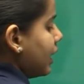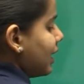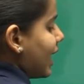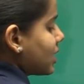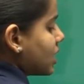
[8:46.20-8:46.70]

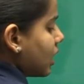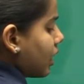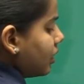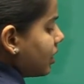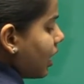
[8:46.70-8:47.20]
Next
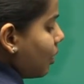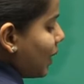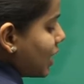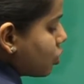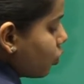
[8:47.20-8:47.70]
children, 3
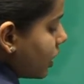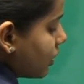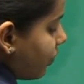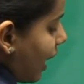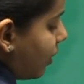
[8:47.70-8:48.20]
plus 2
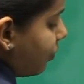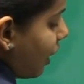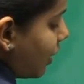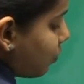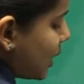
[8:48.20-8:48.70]
is 5,
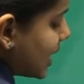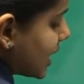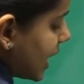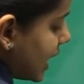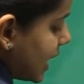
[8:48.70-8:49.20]
5 plus 3